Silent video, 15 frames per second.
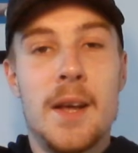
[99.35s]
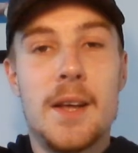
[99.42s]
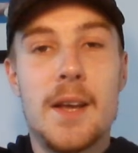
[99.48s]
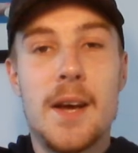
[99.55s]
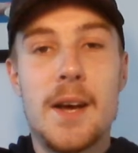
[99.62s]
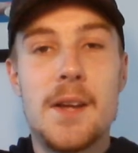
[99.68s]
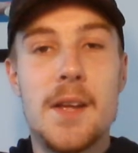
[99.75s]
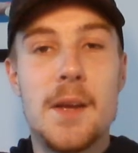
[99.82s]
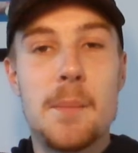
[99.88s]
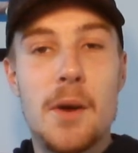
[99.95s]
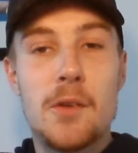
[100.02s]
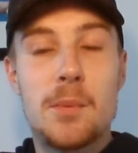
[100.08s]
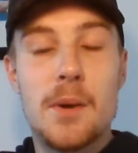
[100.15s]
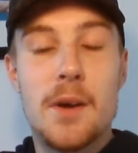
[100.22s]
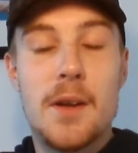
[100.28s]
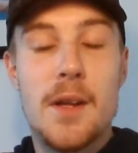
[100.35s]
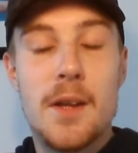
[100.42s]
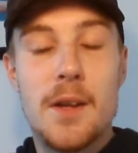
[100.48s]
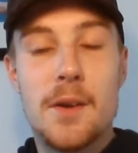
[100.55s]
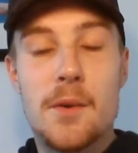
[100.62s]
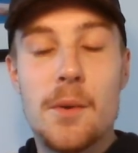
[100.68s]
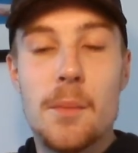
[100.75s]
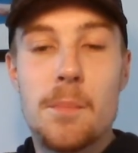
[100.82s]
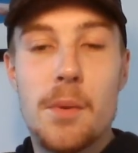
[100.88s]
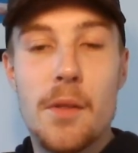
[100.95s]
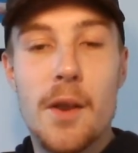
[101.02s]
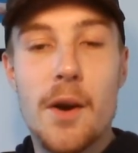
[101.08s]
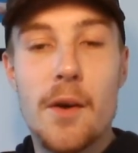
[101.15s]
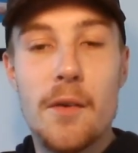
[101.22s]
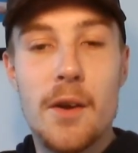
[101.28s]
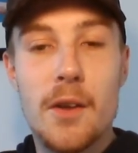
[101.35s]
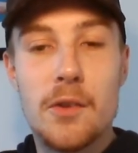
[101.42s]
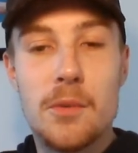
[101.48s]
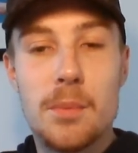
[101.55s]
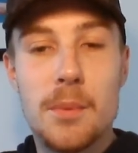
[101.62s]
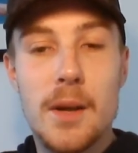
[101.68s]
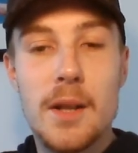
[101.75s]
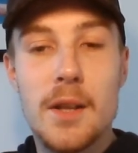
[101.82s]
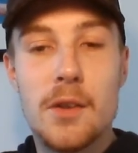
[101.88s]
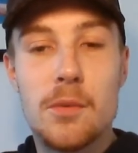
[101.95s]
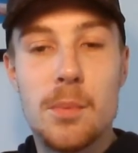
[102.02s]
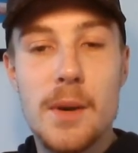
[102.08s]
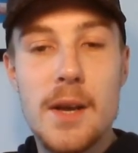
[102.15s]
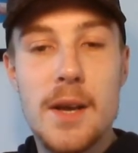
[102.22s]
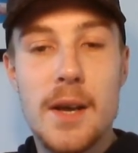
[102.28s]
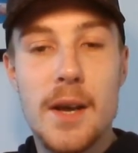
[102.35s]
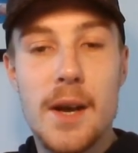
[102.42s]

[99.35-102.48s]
yeah, you might as well put the lottery on as well this week.